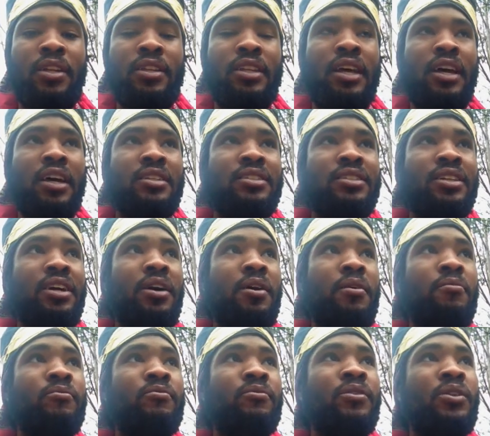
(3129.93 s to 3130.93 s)
That's
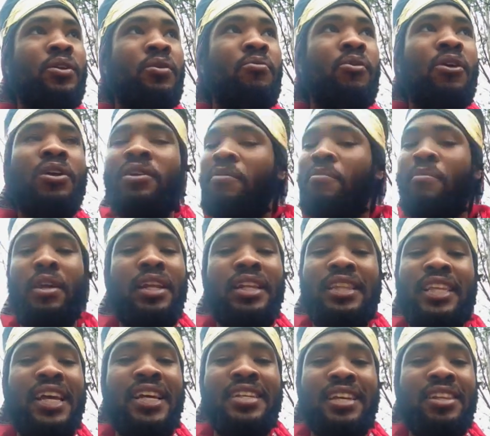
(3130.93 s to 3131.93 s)
one of the many
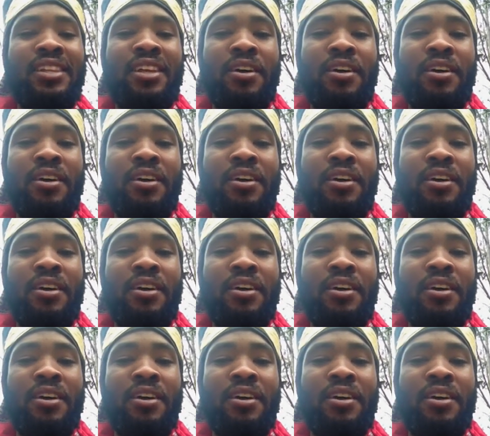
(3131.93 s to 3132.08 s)
things